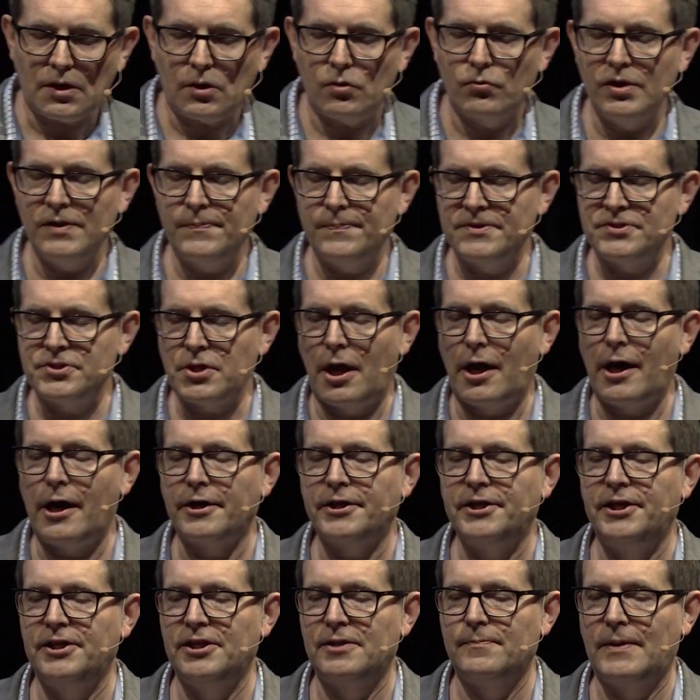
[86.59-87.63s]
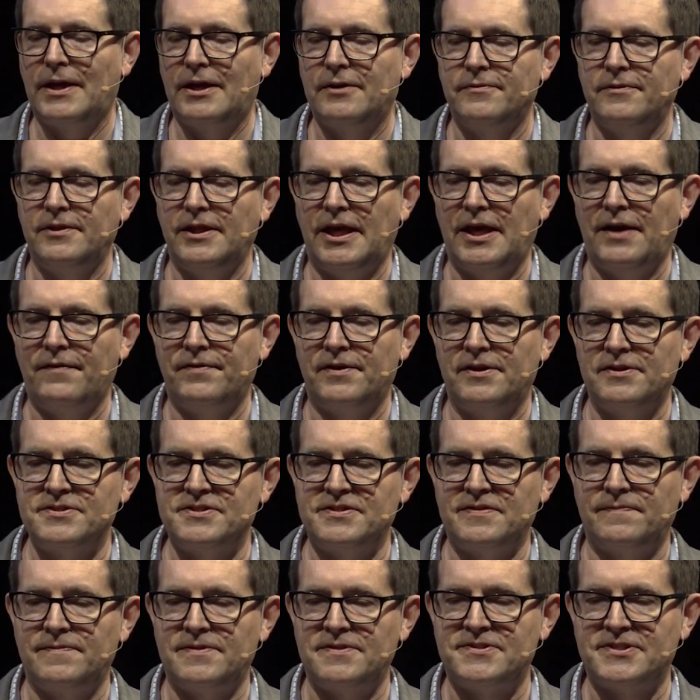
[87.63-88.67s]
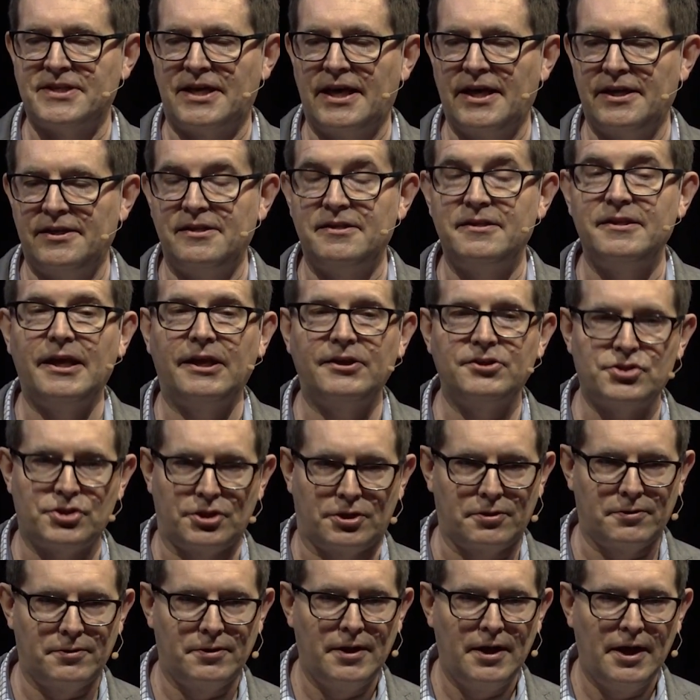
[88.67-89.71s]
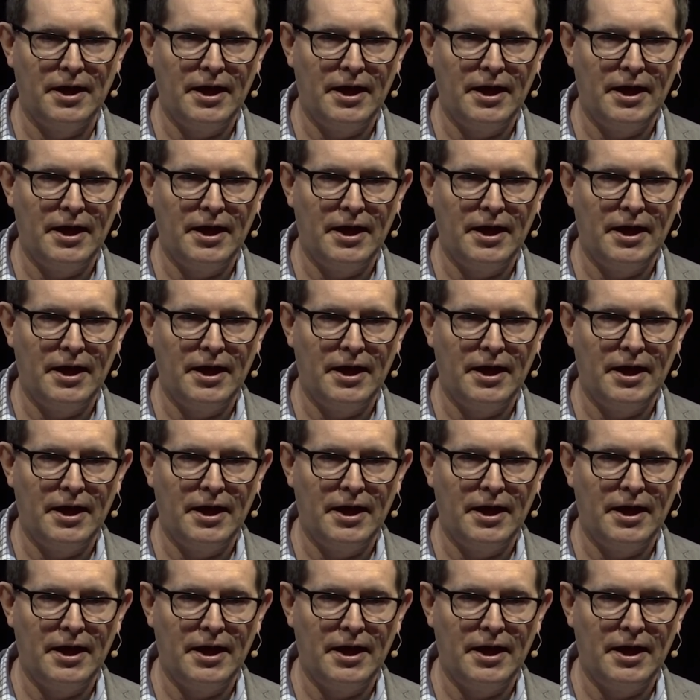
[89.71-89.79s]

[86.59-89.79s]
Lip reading: we've been talking about the evidence of design in nature.